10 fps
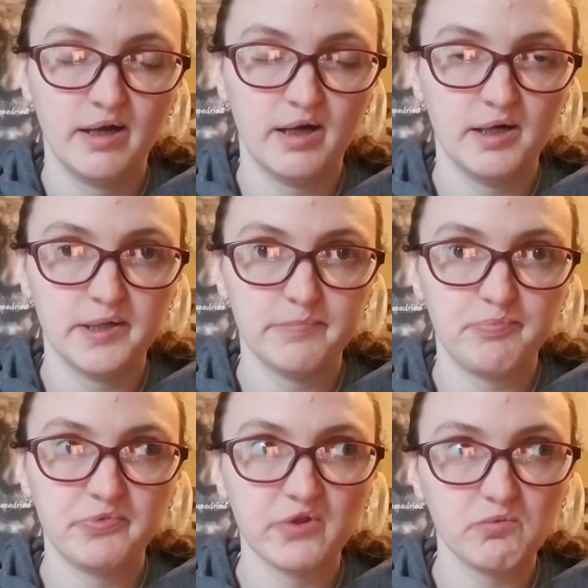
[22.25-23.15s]

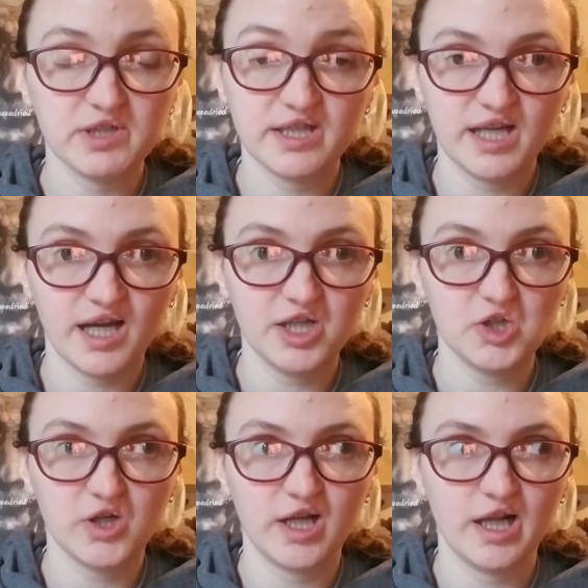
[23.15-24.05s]
With
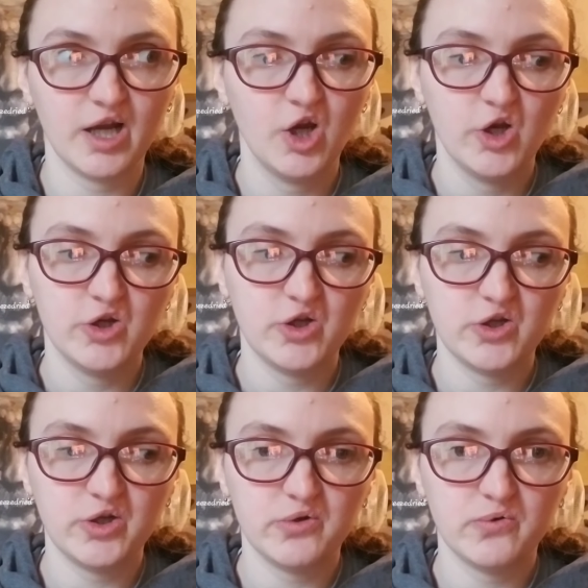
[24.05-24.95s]
dehydrating,
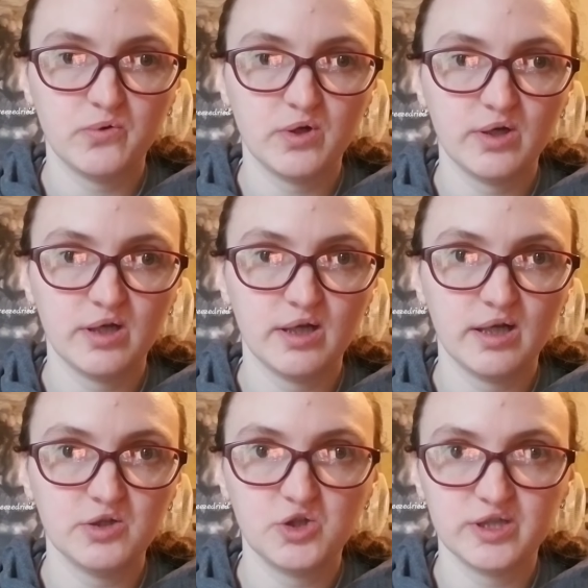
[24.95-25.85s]
you
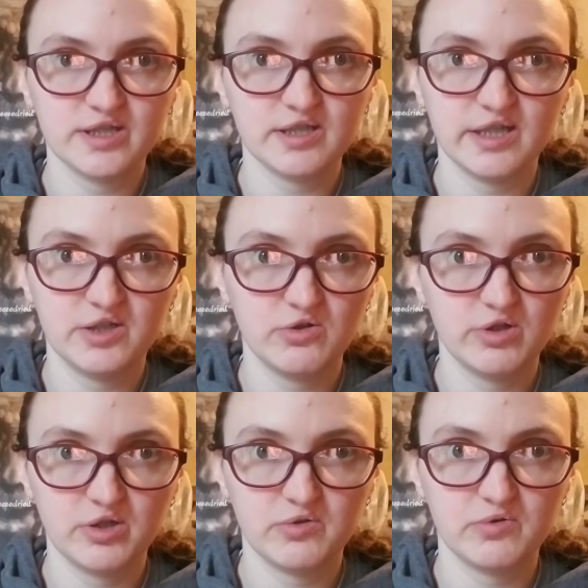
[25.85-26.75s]
just
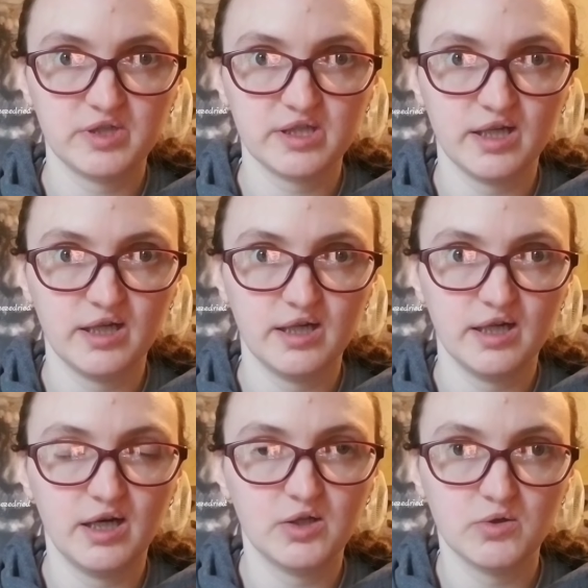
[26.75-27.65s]
introduce
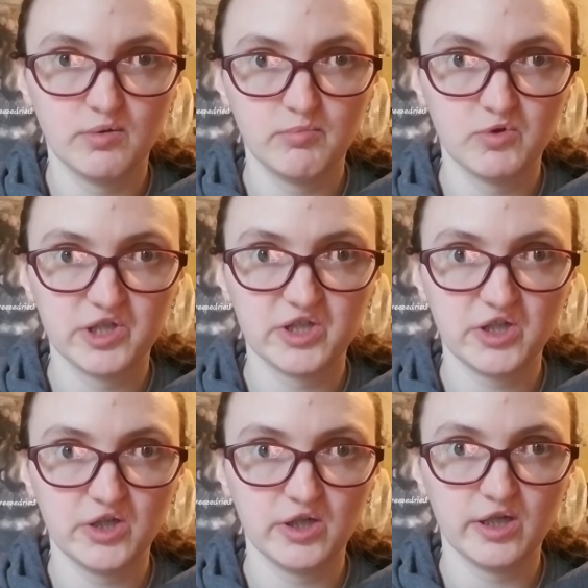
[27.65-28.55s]
a low
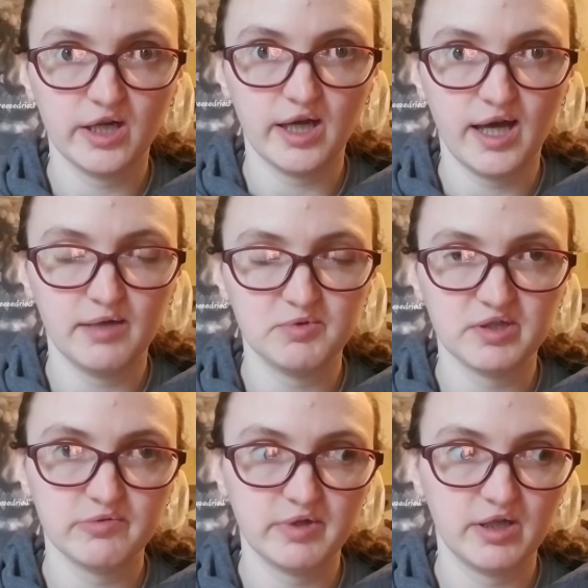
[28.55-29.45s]
moisture
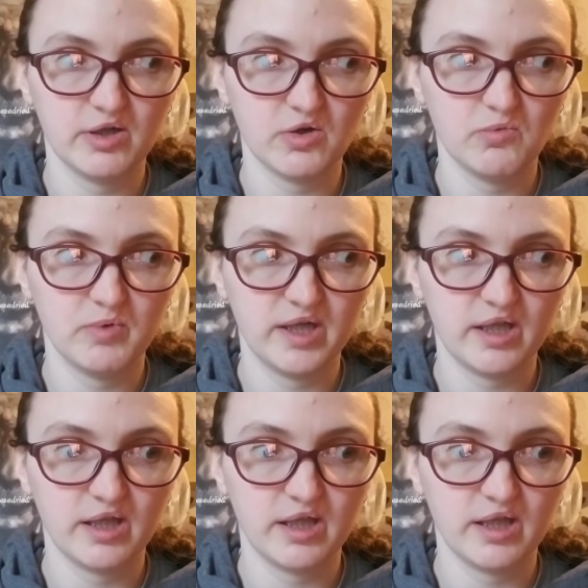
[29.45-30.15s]
atmosphere with